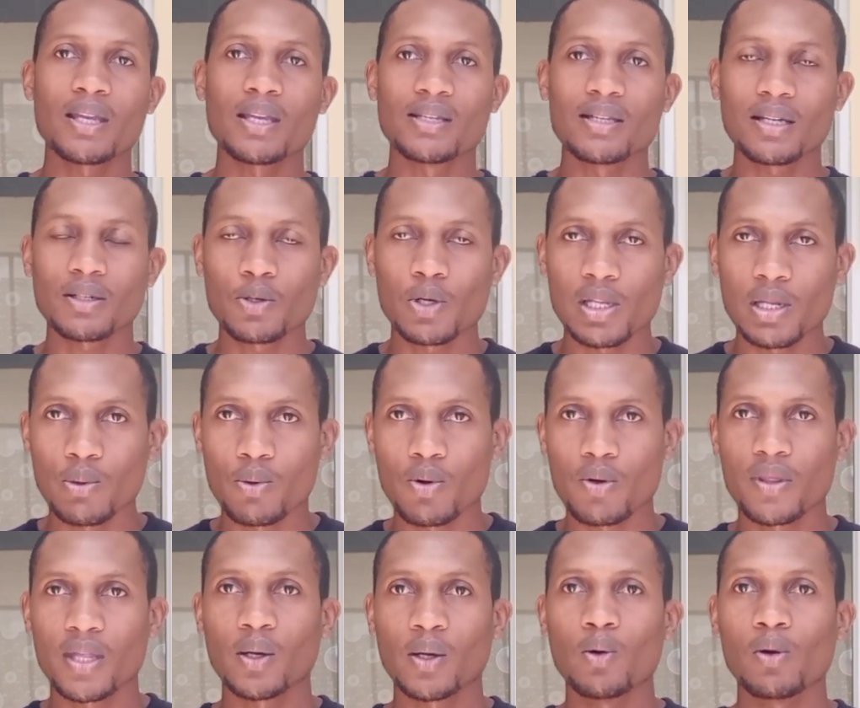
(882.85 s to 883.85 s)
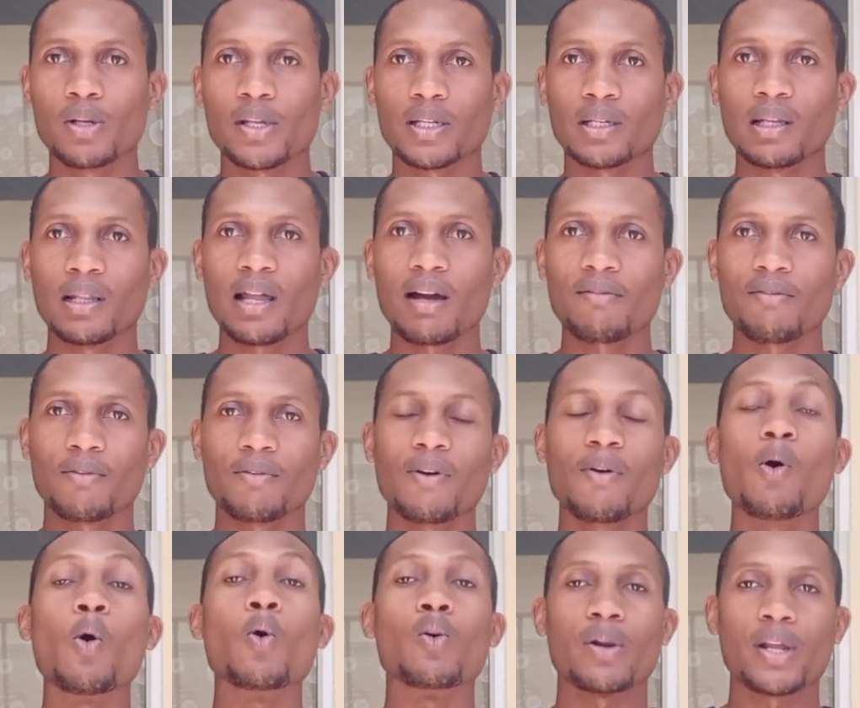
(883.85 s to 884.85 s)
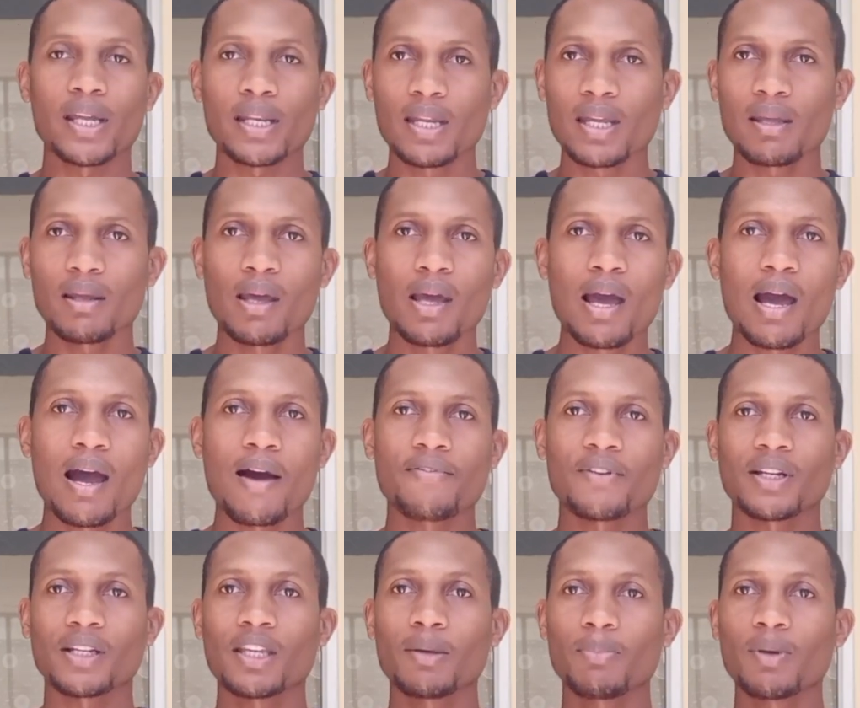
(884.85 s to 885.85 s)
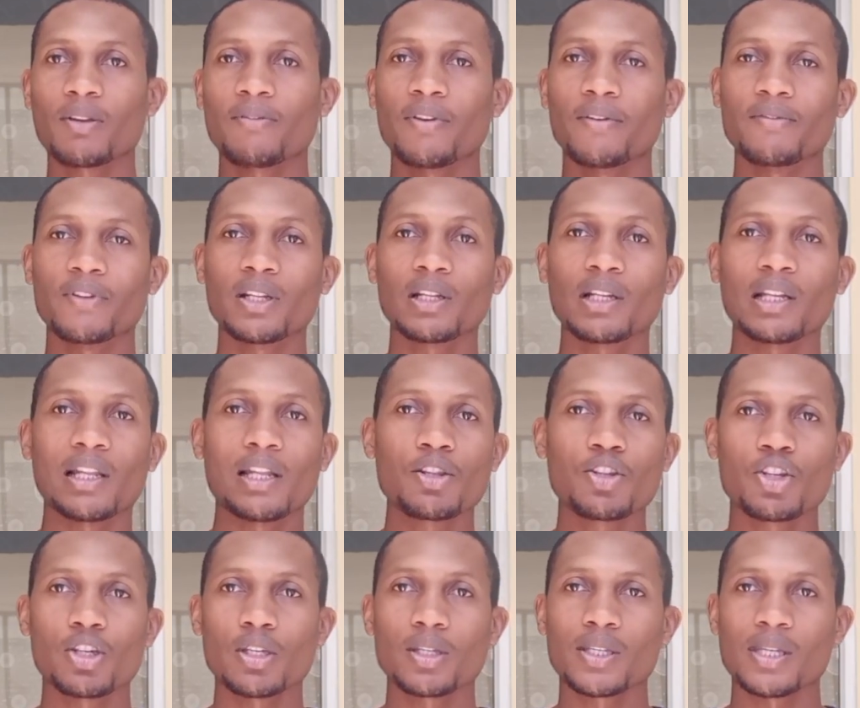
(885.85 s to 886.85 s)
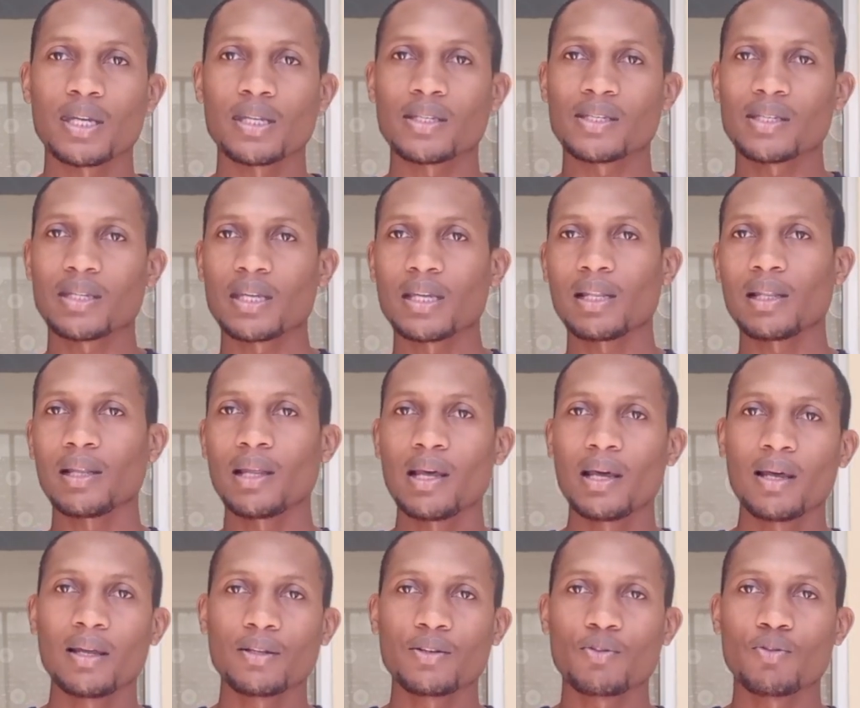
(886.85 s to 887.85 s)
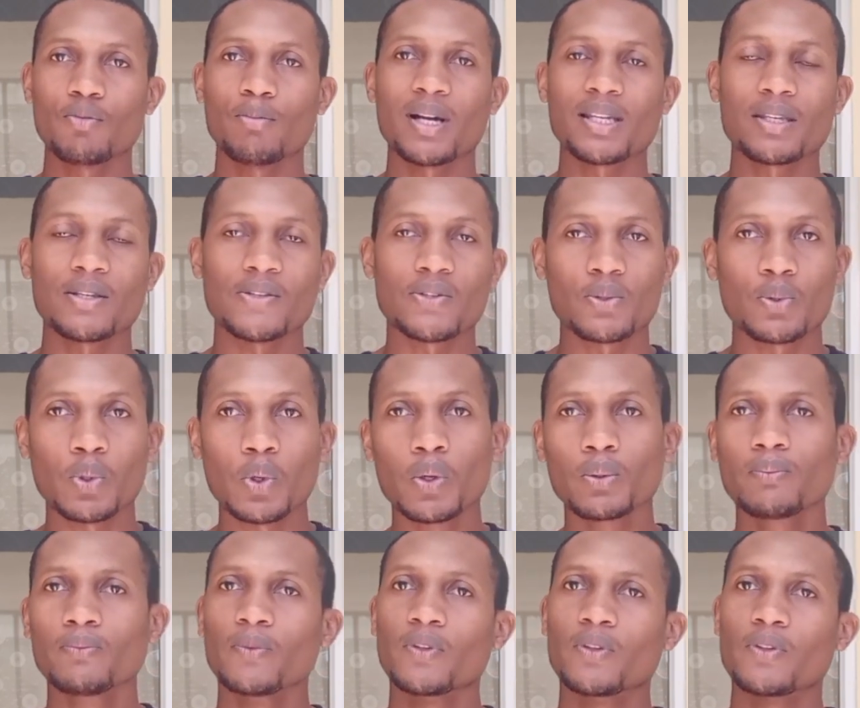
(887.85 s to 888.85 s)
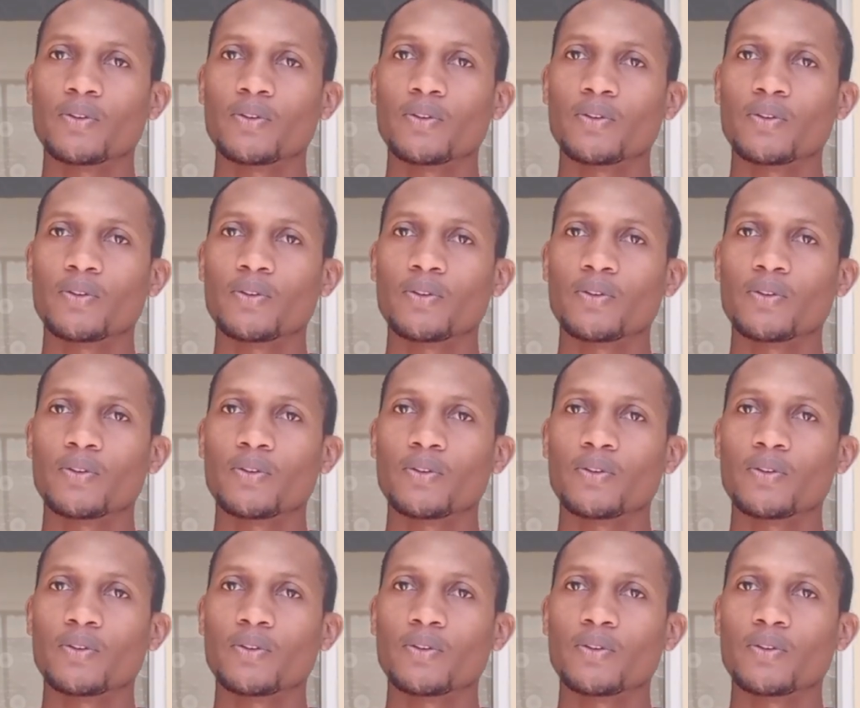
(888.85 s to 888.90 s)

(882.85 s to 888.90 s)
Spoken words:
He's actually won the Golden Glove already after keeping 15 clean sheets and still 2 matches to go.